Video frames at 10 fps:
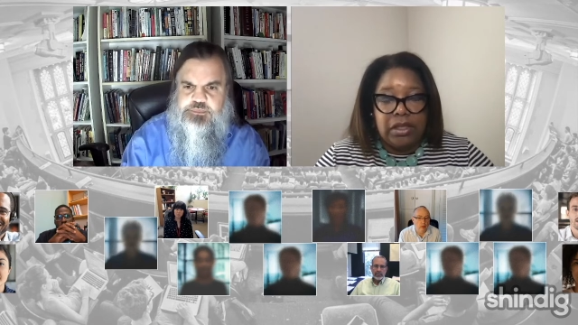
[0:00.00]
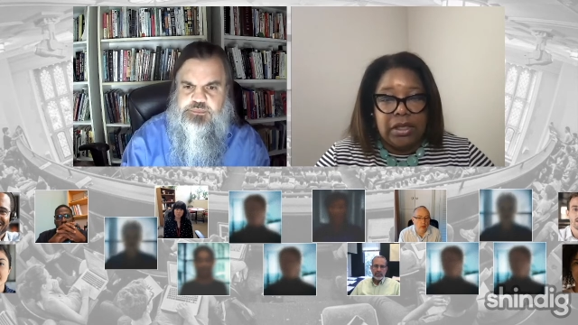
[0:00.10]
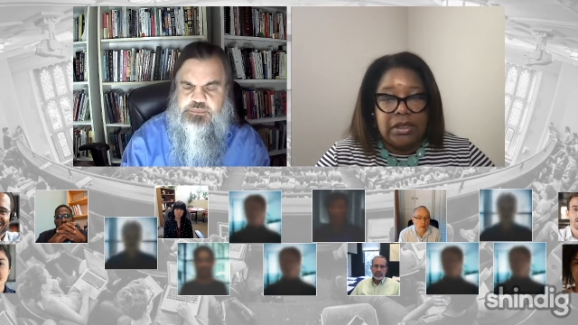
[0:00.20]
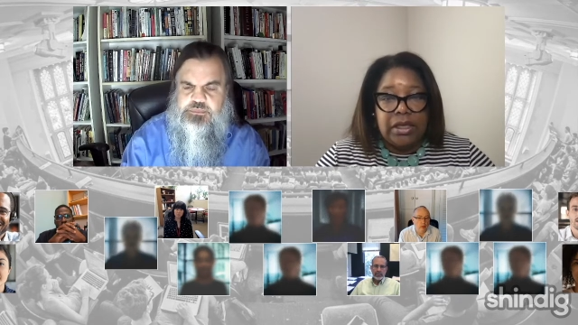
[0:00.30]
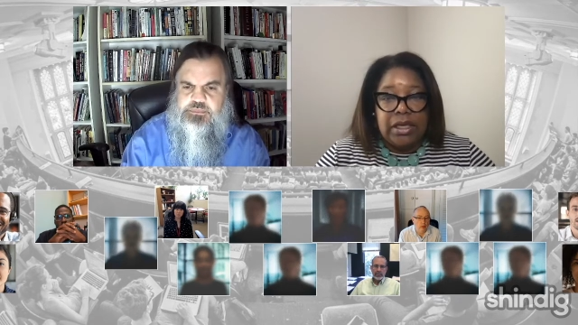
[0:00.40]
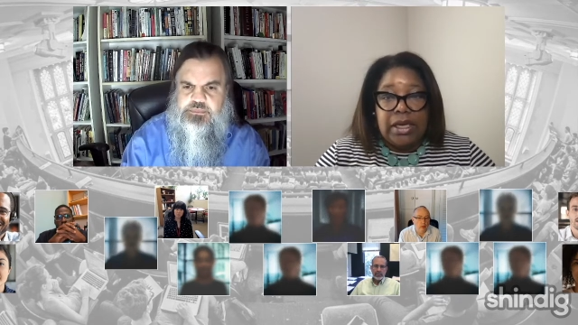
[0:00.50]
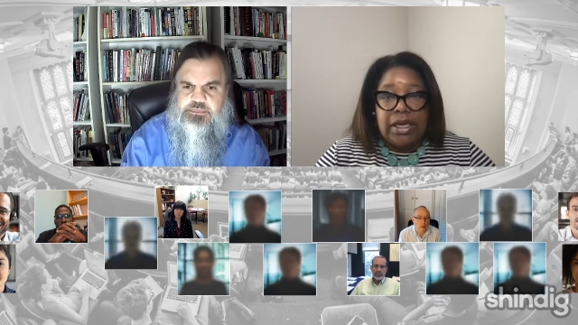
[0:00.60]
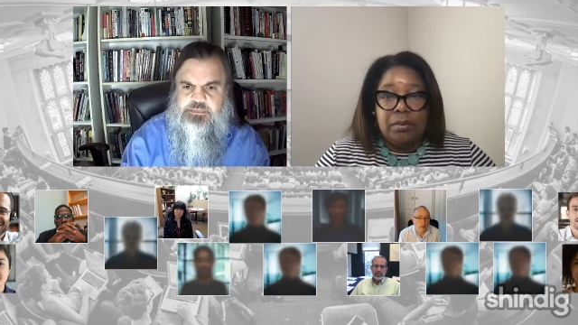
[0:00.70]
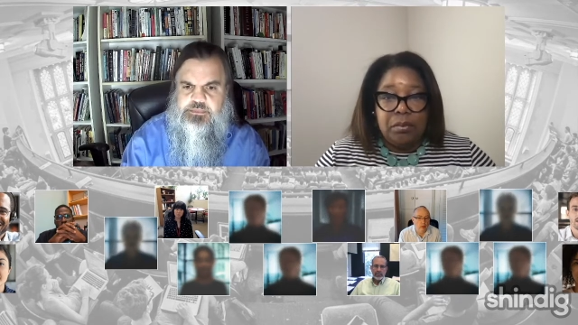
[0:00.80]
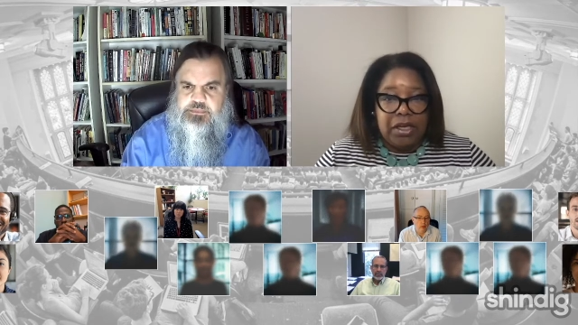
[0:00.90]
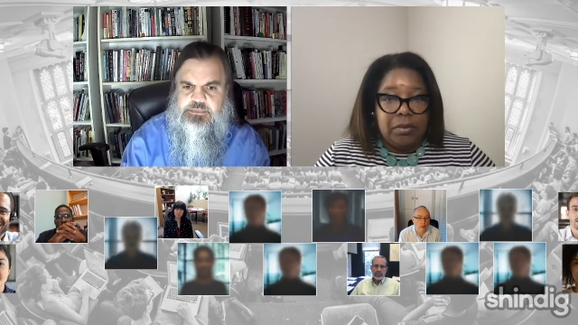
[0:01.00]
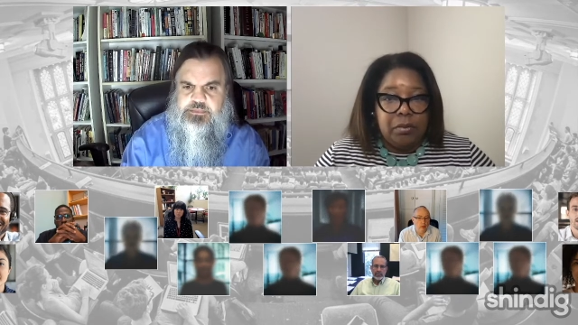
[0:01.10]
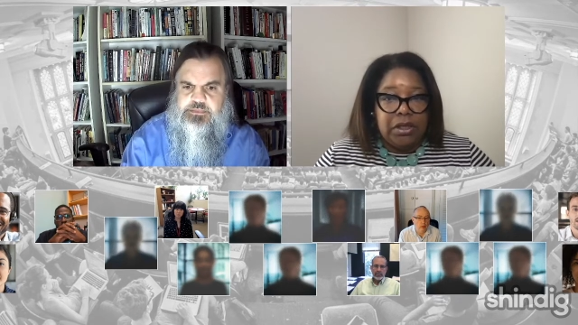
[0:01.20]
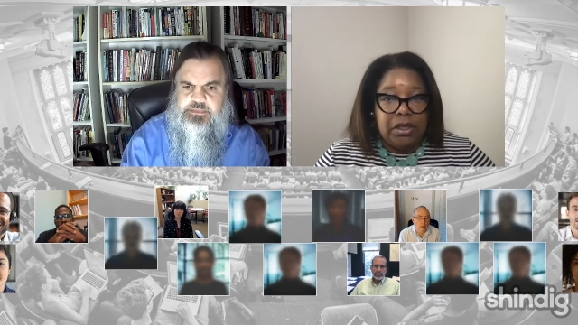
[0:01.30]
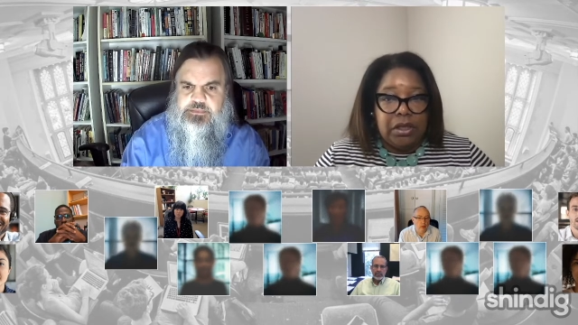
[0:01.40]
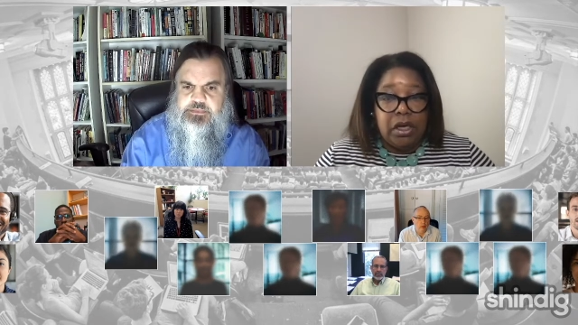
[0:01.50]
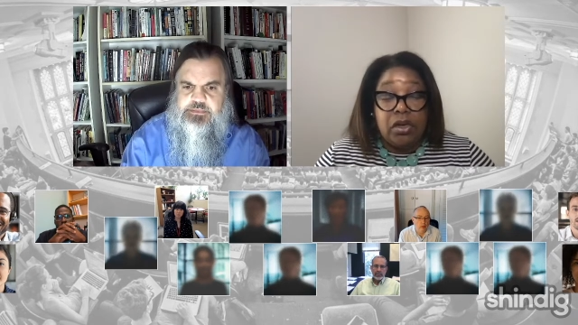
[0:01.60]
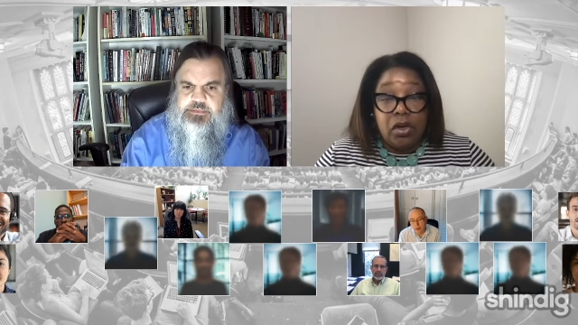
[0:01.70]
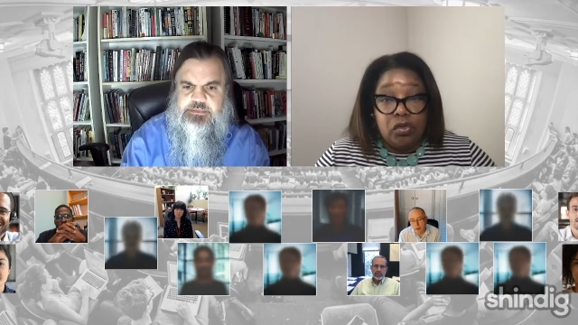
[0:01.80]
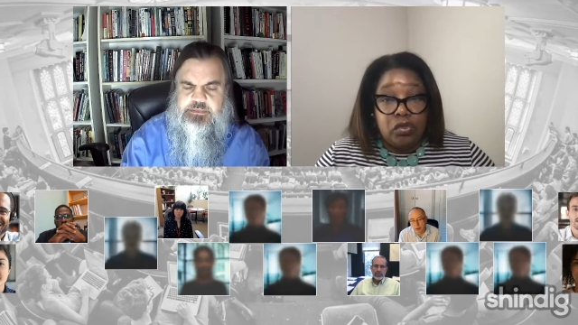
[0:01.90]
Speaker 1: then it may be
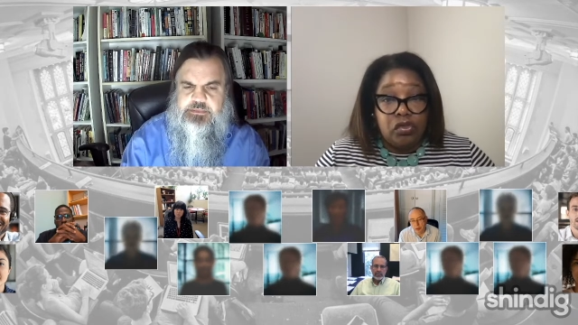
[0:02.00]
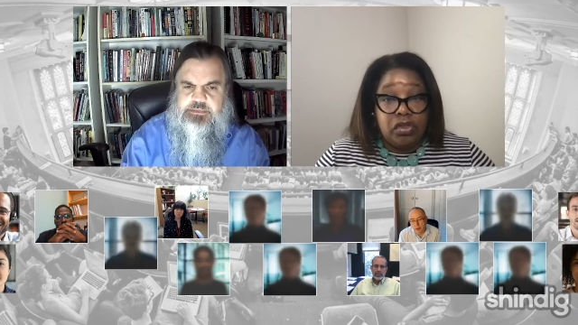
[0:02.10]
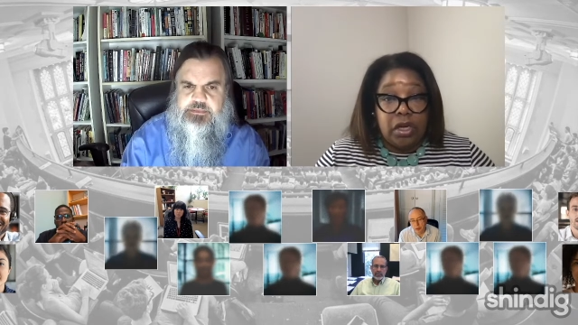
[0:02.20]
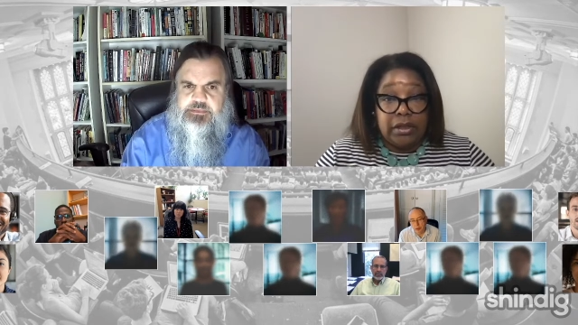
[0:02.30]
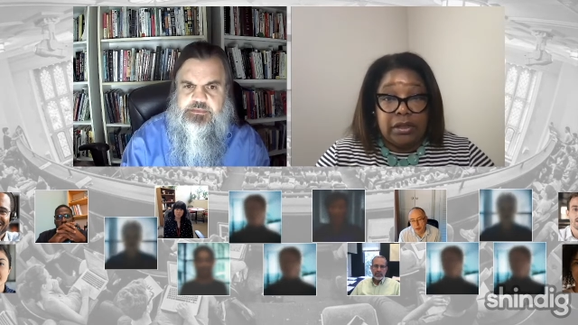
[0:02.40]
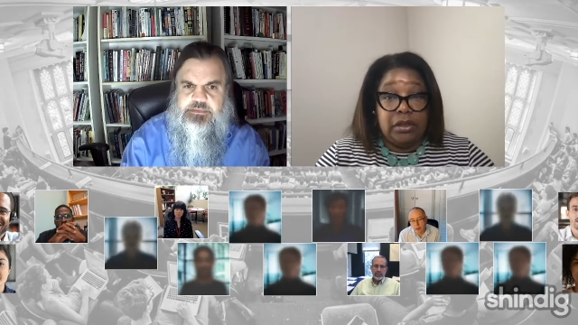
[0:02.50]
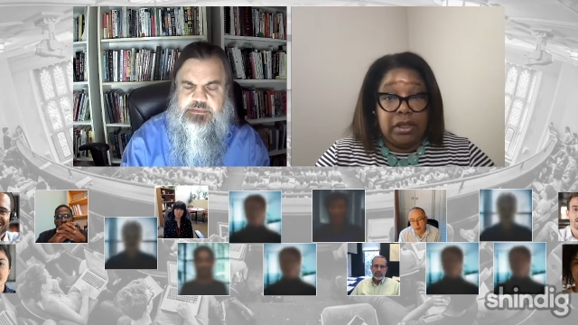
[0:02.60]
a culture shock,